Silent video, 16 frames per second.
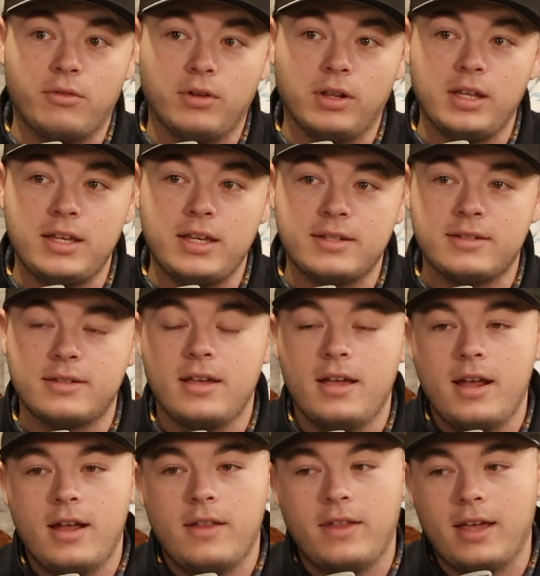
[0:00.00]
release,
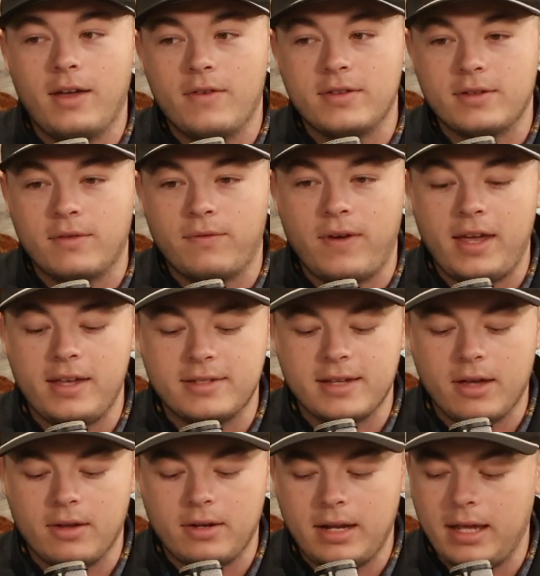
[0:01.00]
they give us a phase
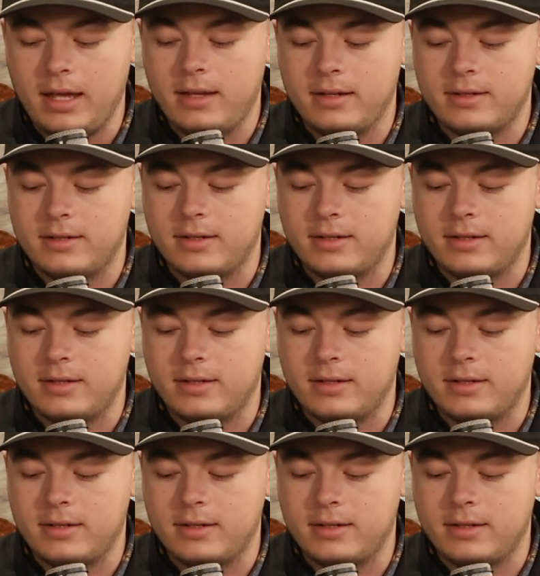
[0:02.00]
out date.